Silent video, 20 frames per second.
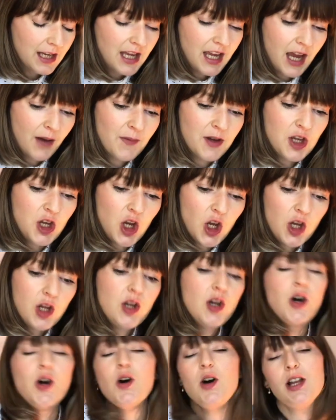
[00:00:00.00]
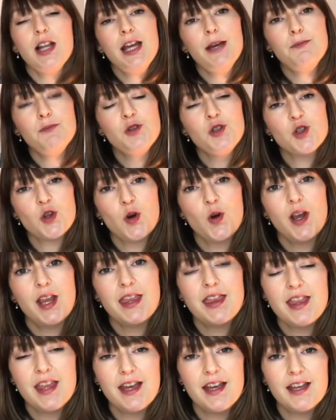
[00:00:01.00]
We could call him
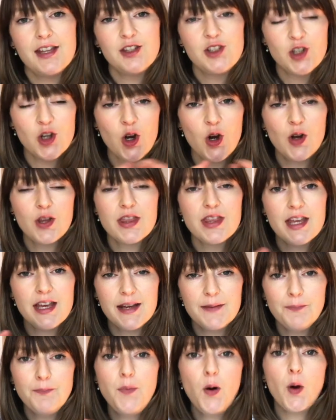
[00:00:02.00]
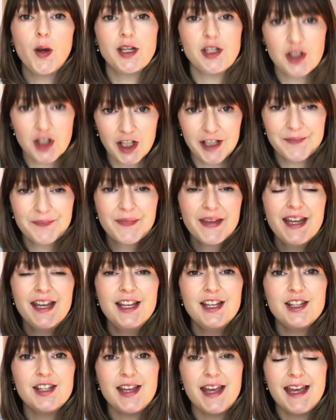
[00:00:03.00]
John the Pointer.
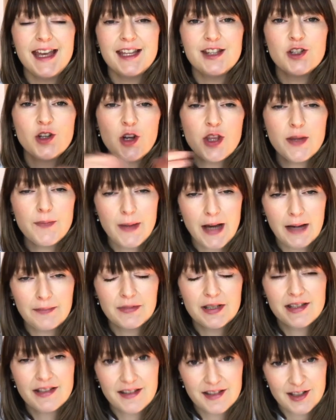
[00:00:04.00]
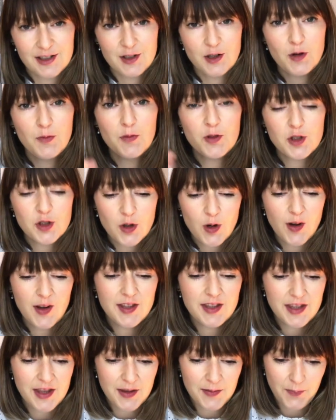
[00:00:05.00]
John the Baptist is known, but
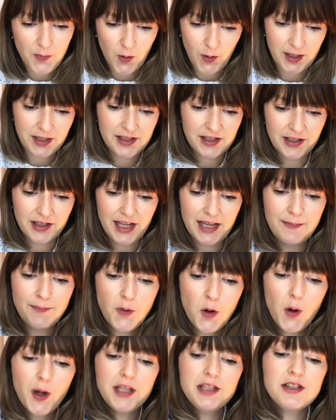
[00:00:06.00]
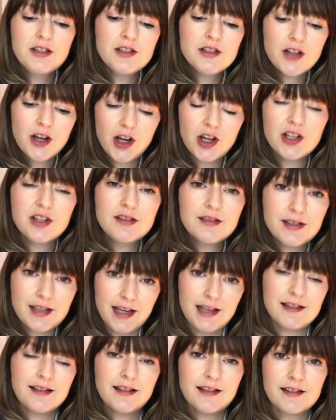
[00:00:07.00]
John the Pointer, he pointed out
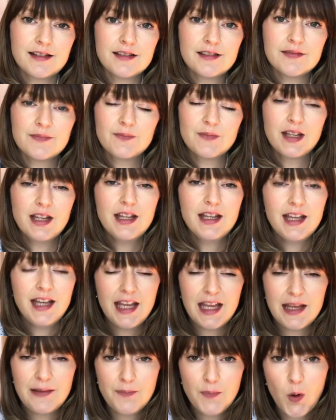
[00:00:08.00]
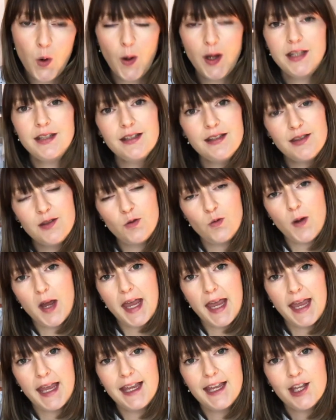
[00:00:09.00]
Jesus. He pointed the
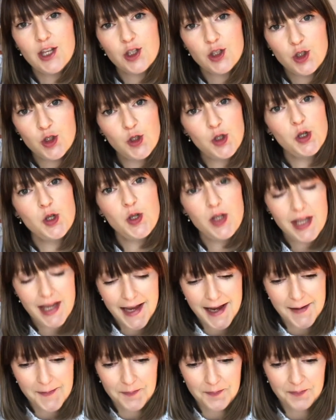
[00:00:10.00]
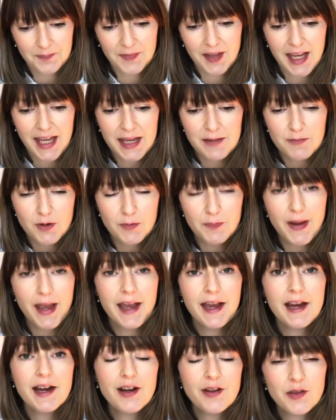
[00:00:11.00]
way to him. He
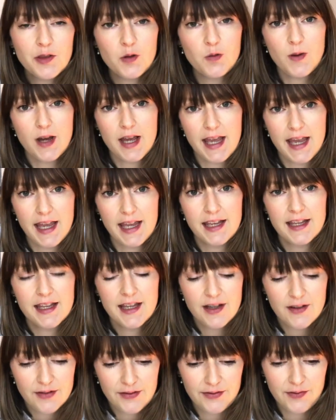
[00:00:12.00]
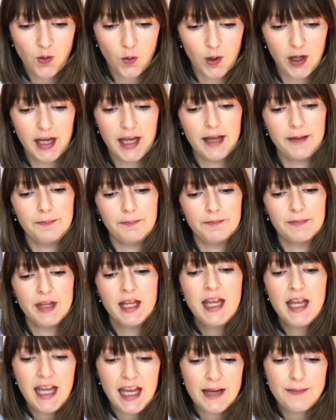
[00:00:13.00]
prepared the way for him.
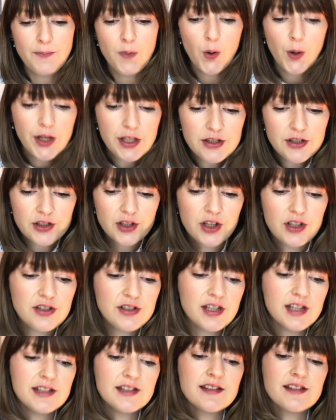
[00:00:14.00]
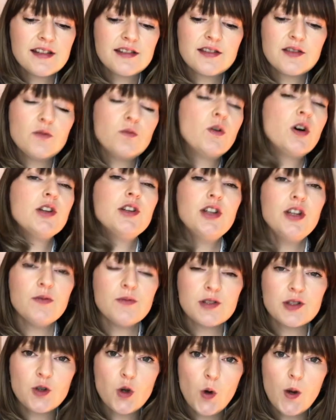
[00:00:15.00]
He pointed out Jesus as the one who
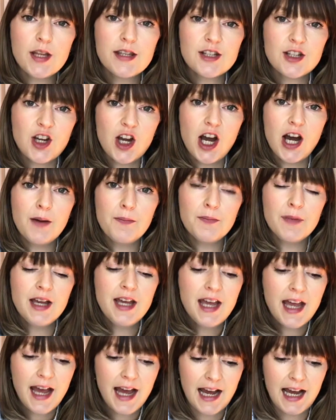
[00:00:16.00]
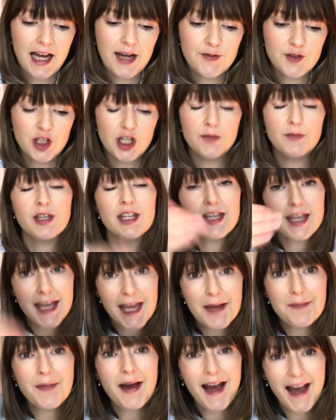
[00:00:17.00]
was going to come after him. He
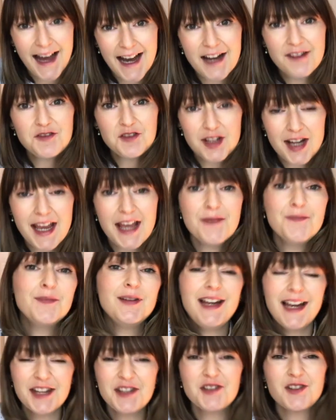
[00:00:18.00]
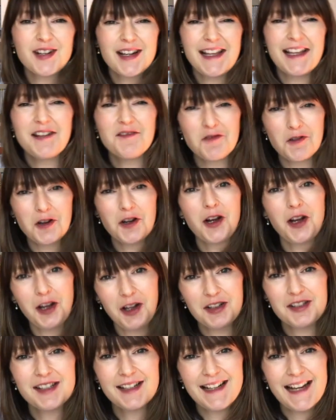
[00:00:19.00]
came after him, literally,
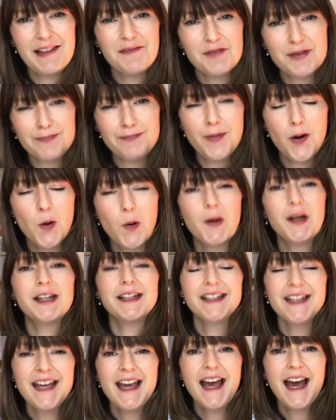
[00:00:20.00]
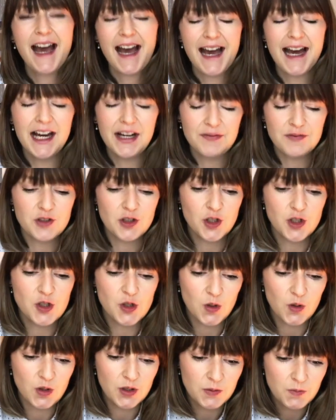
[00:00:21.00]
chronologically, he was born after
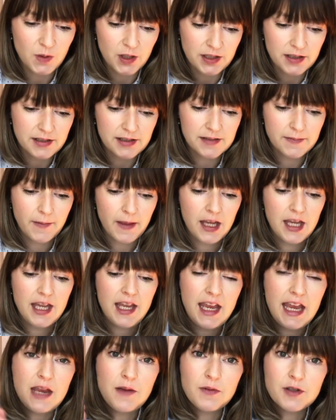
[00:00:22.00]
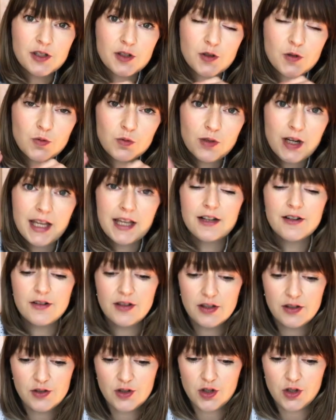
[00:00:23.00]
John was. He was greater
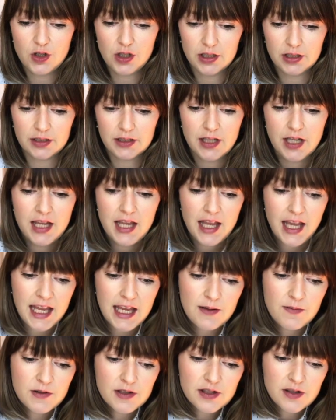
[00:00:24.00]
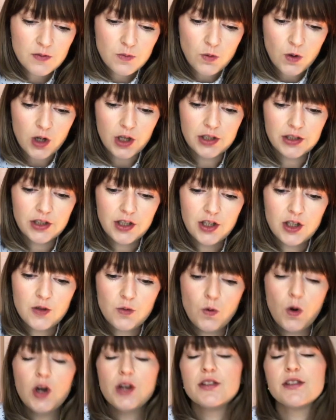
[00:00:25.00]
than John. He was the one who
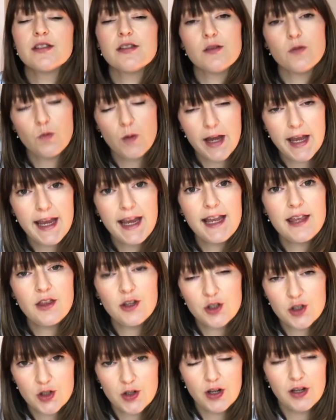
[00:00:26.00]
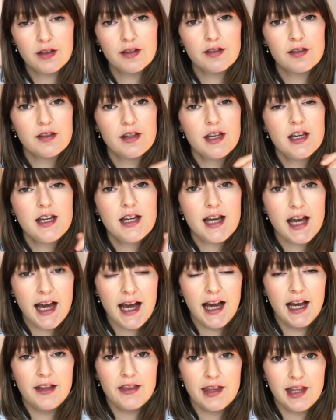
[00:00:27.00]
was the way, the truth,
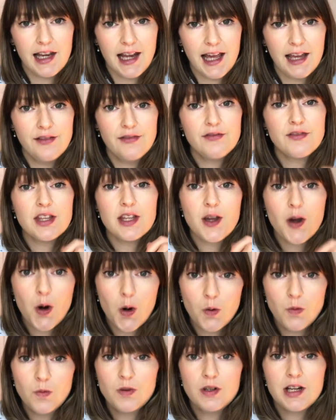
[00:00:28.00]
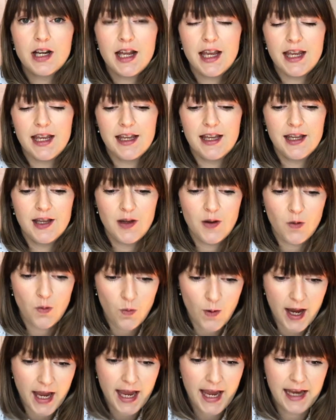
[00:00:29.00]
and the life. The only
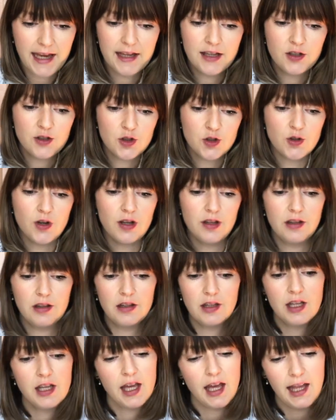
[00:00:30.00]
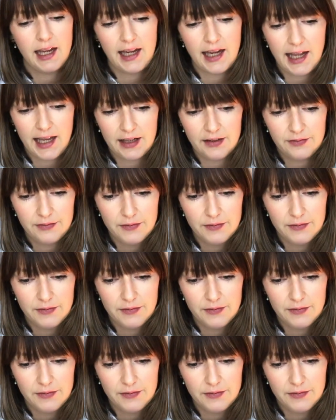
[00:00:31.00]
way, truth, and life.